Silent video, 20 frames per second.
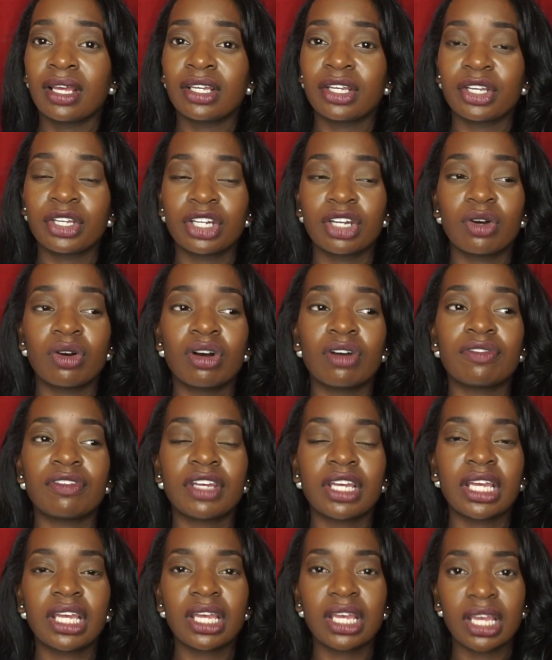you know, of
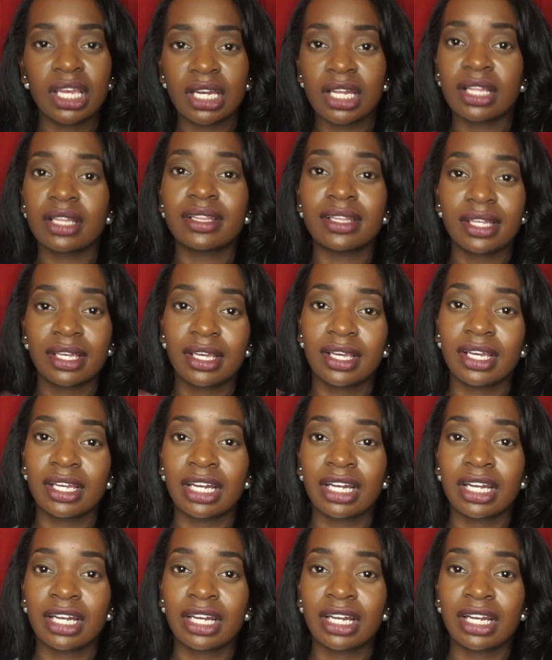anything.